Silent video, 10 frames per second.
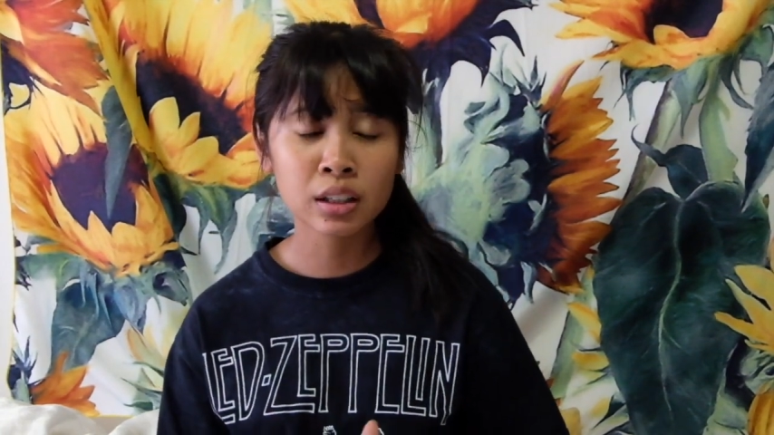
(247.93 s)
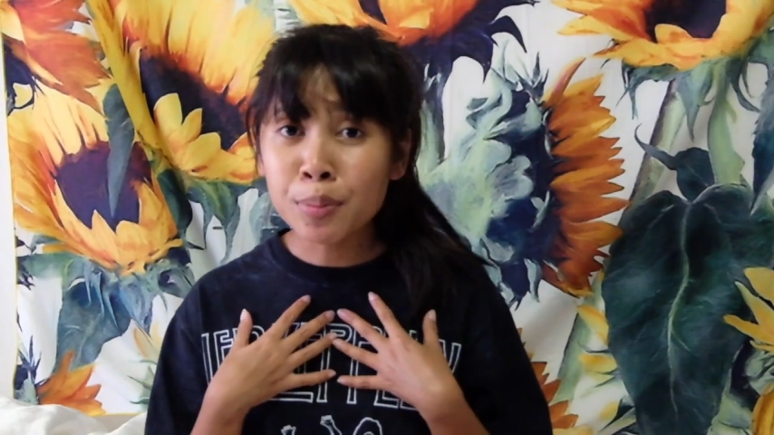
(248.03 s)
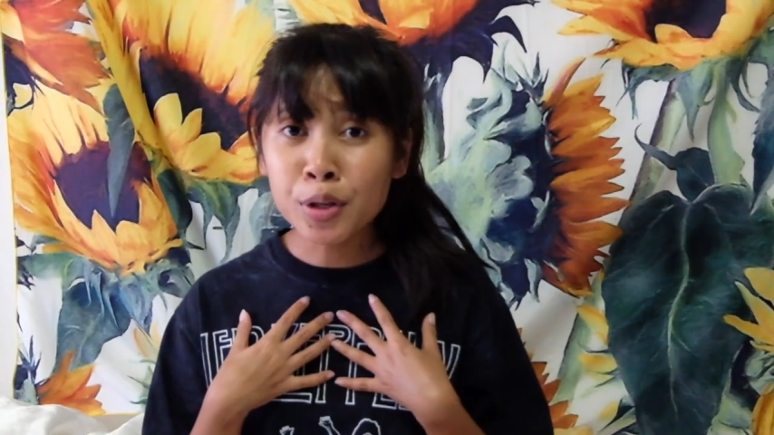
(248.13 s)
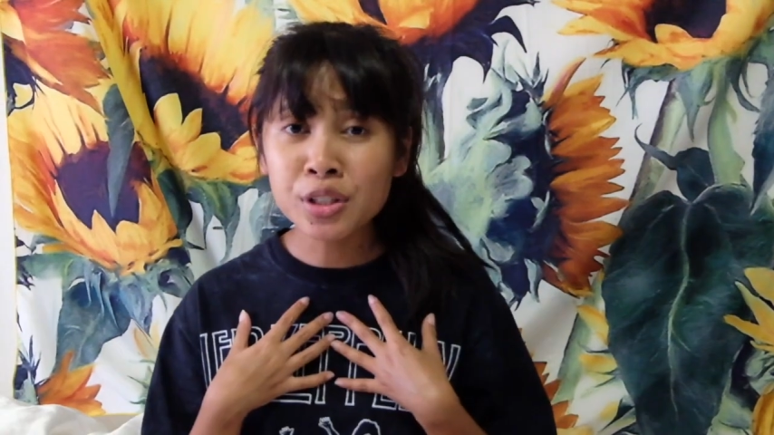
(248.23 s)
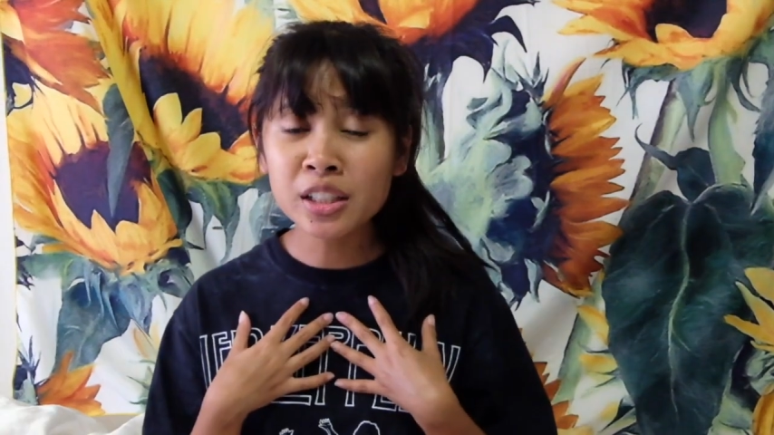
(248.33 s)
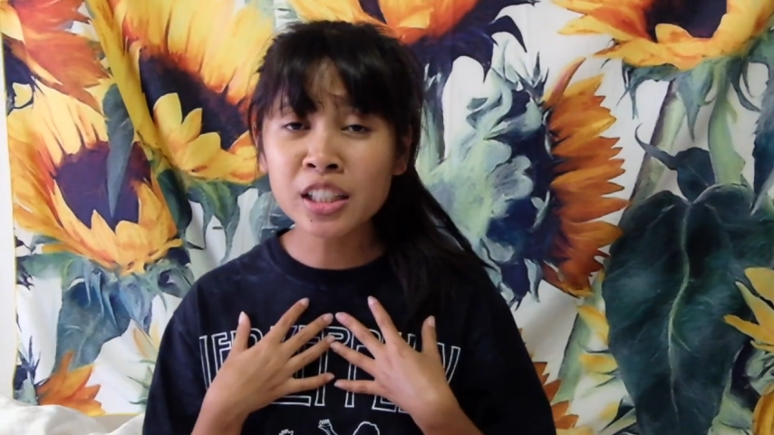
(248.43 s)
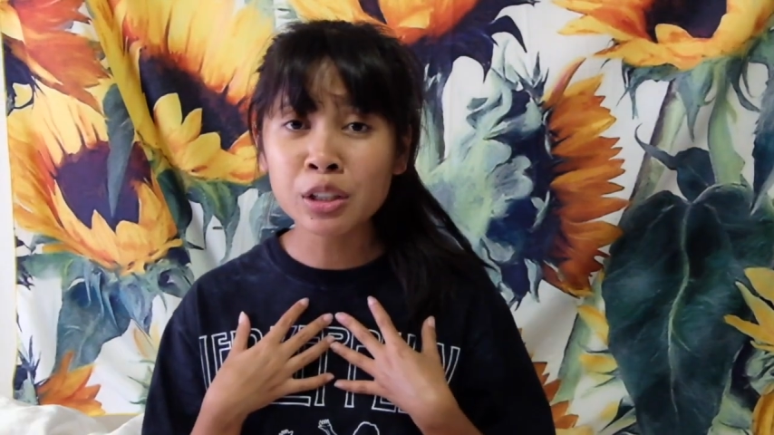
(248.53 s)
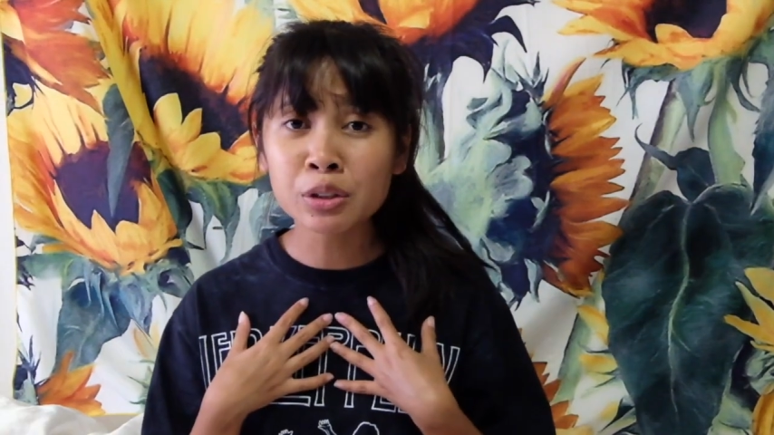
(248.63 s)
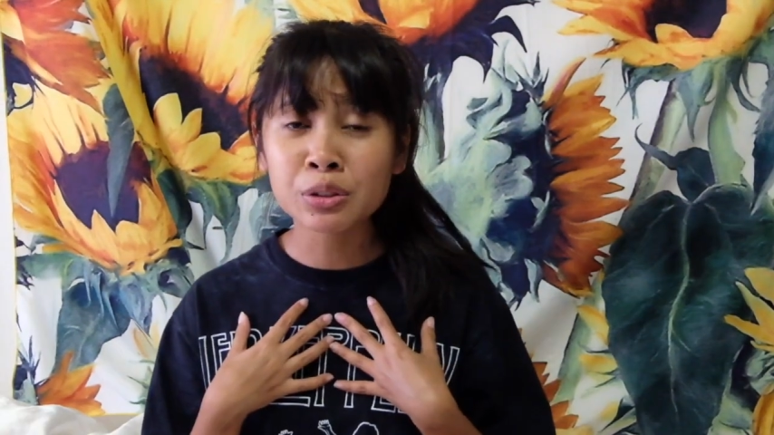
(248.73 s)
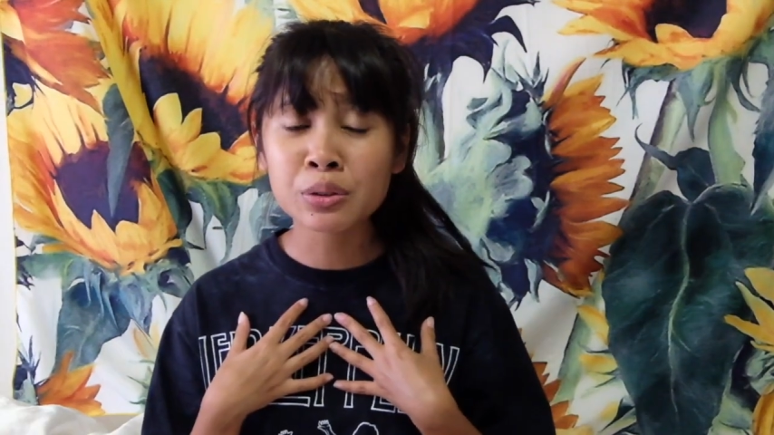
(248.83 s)
I personally
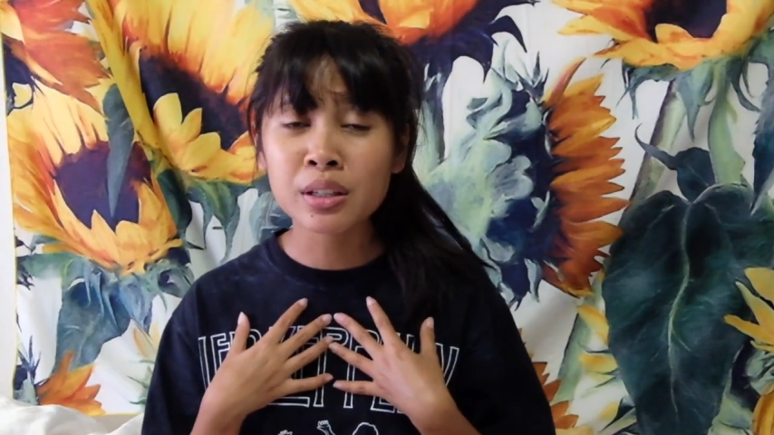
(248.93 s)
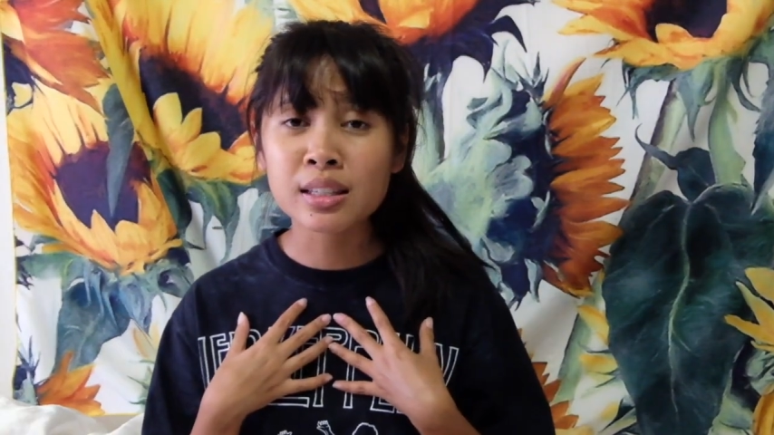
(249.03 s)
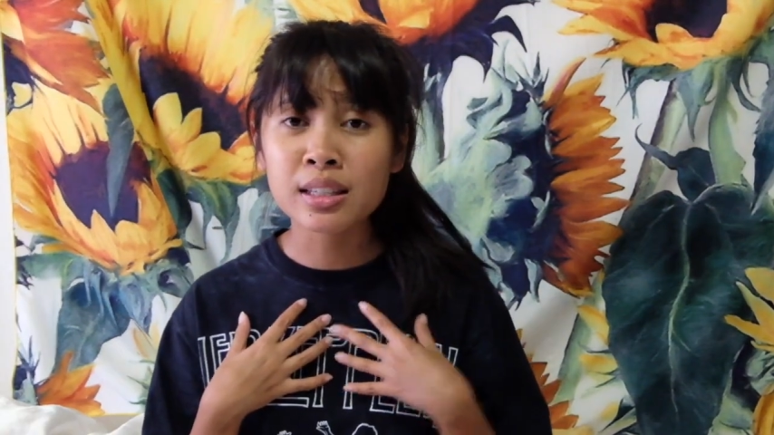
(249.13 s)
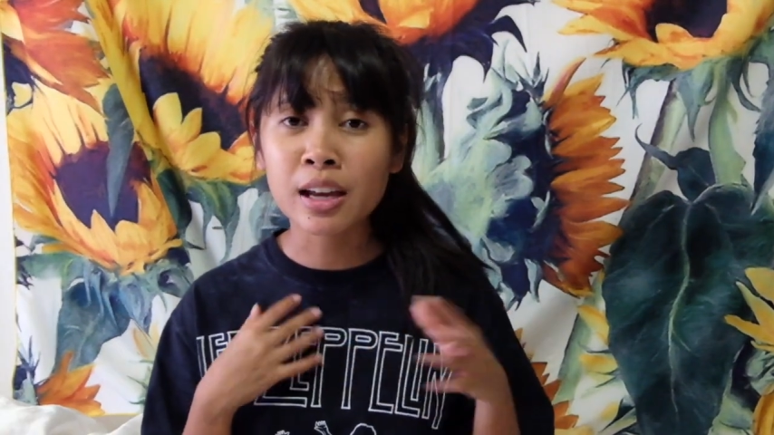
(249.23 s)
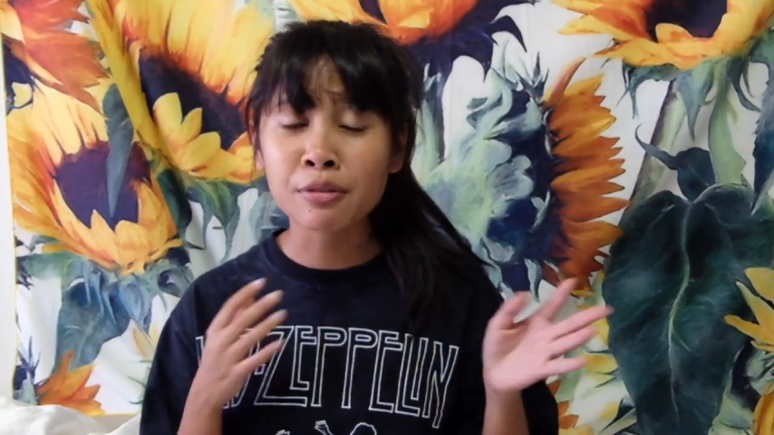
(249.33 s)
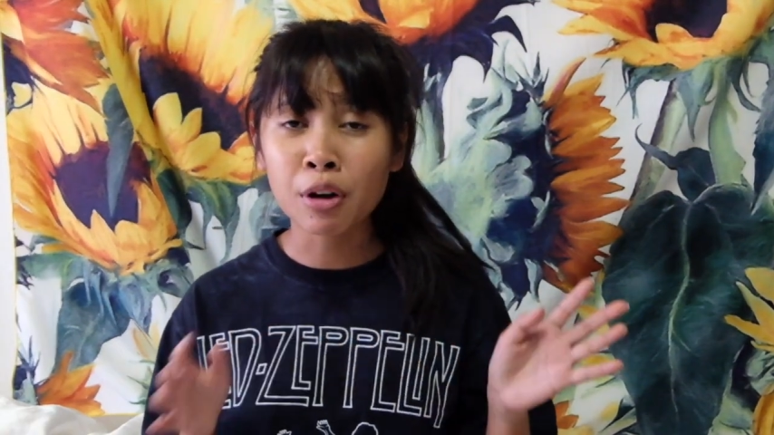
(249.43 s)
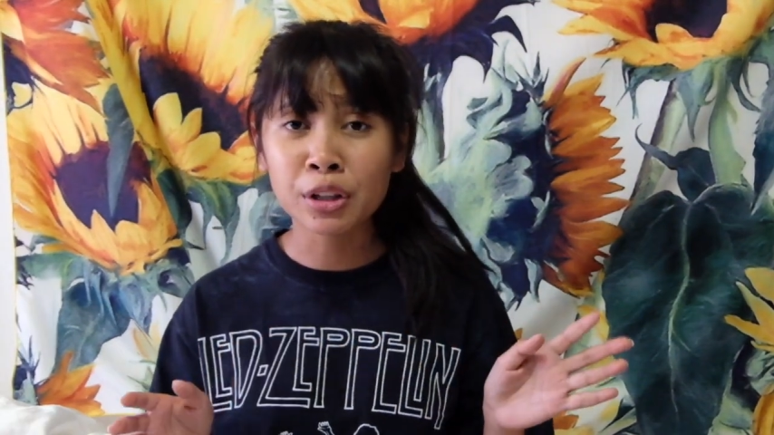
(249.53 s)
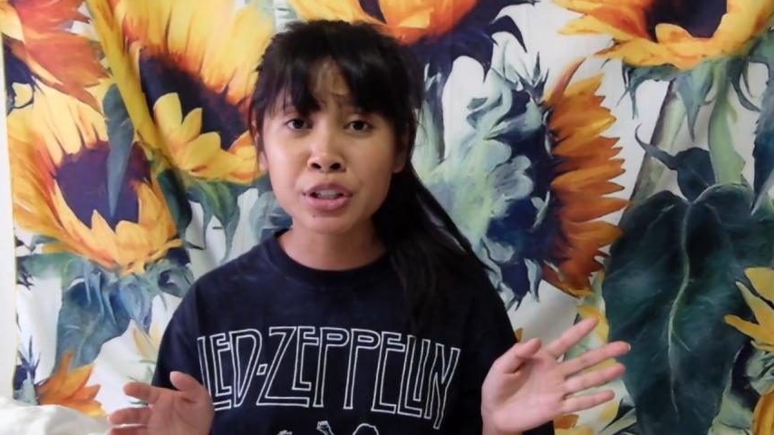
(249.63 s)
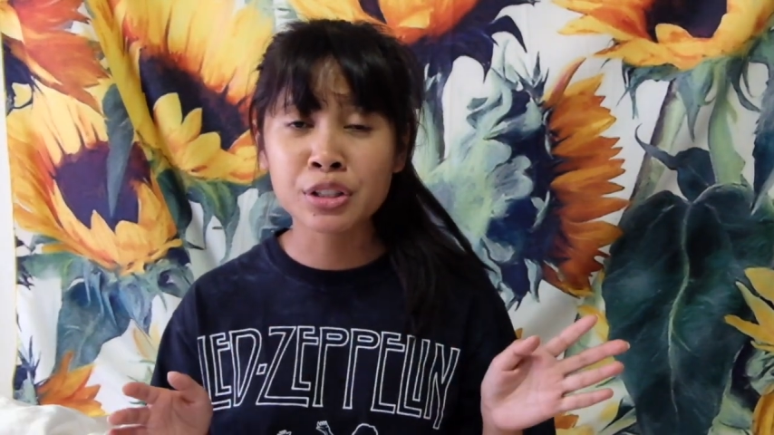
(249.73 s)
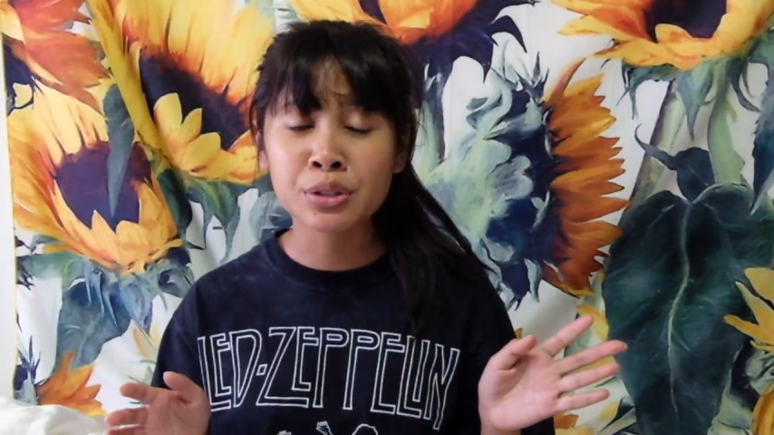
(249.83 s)
don't do this and I fall
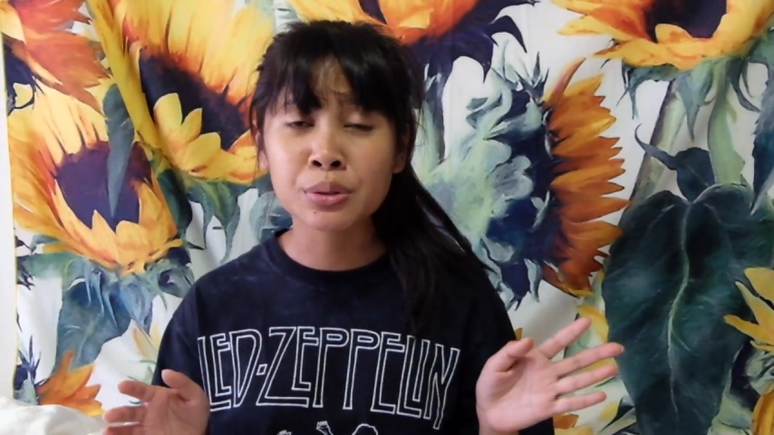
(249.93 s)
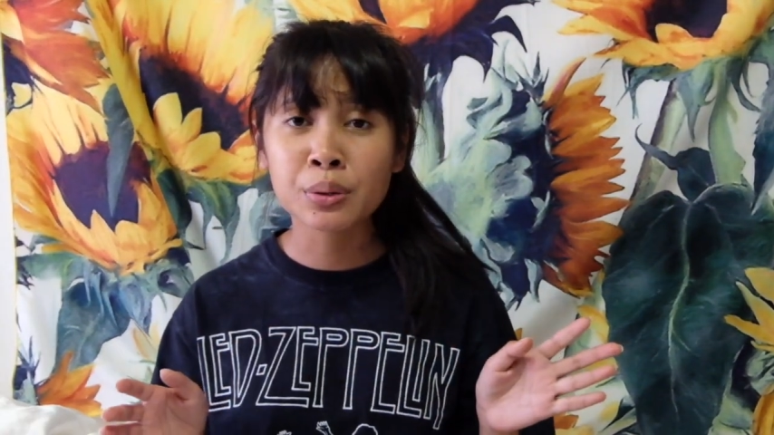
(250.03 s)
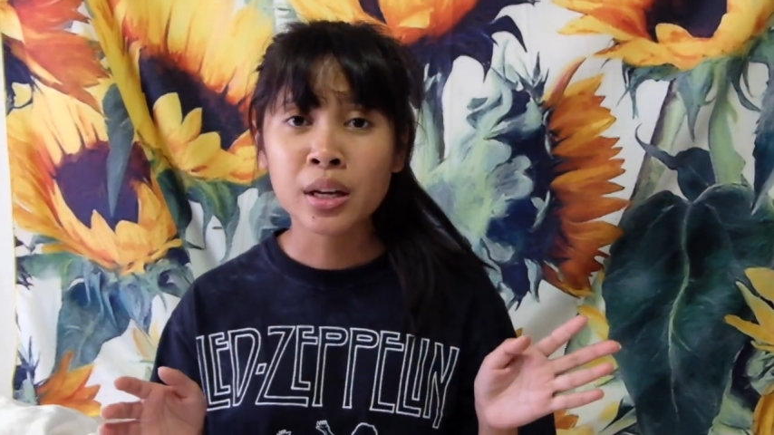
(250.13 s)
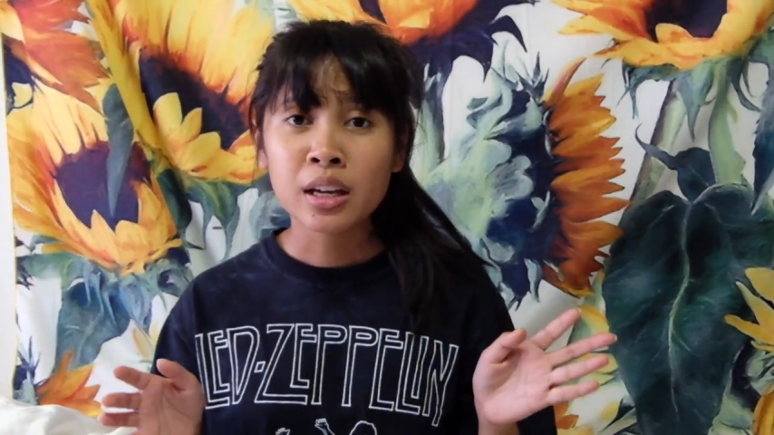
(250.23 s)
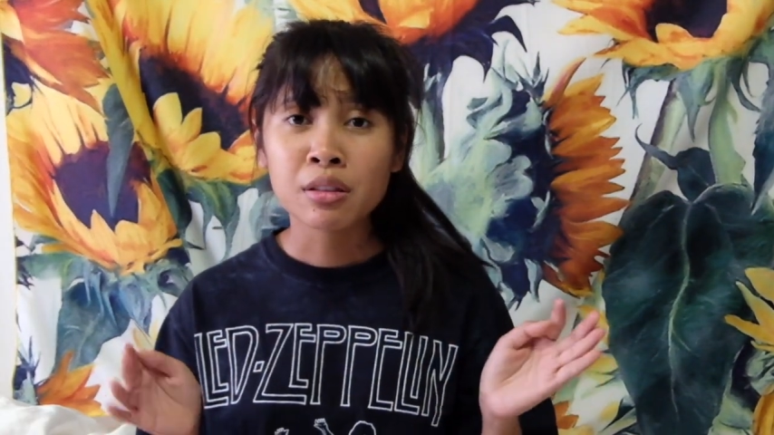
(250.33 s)
into